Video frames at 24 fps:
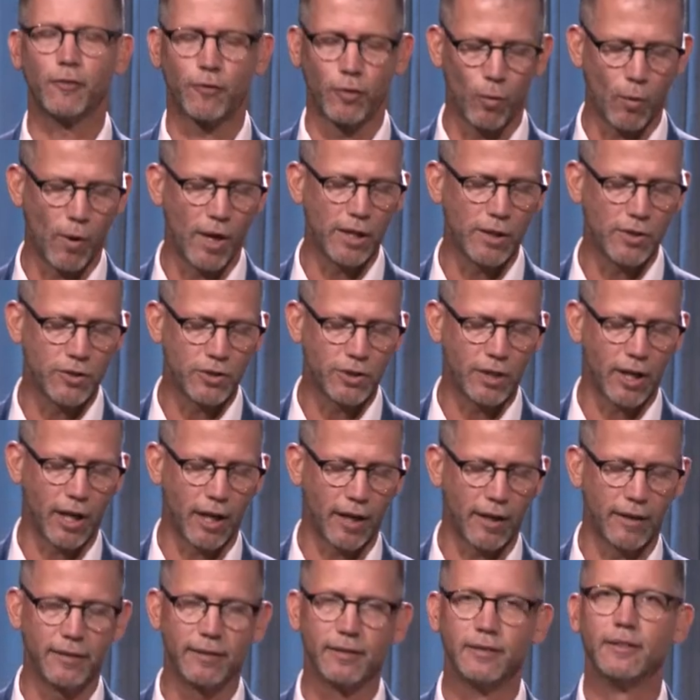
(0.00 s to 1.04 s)
for what you
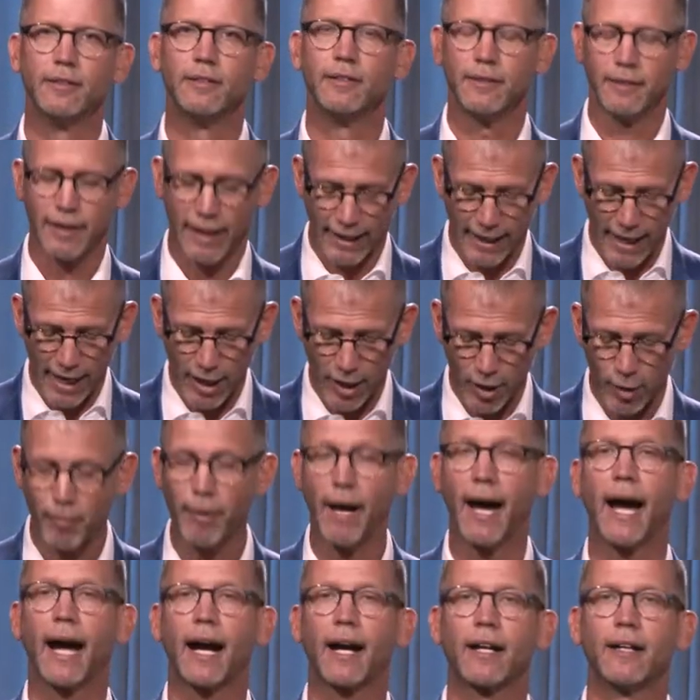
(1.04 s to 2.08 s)
shared. I got your
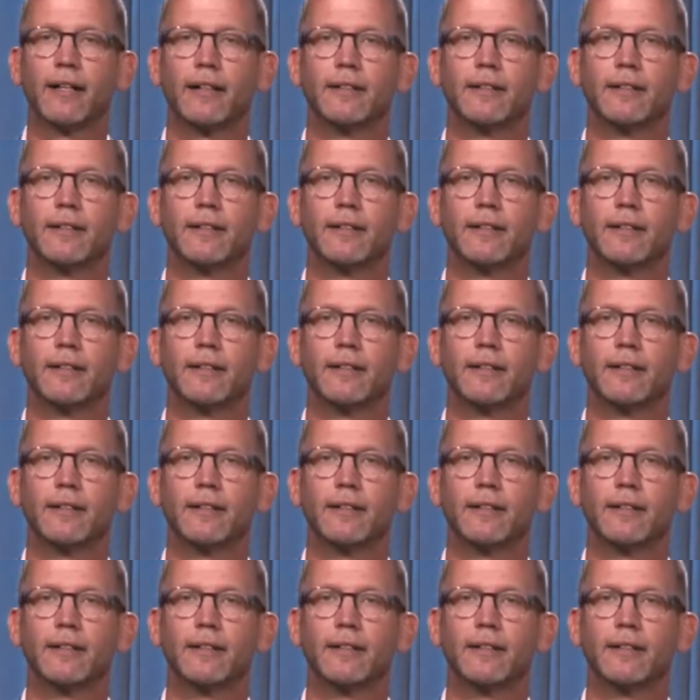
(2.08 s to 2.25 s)
back."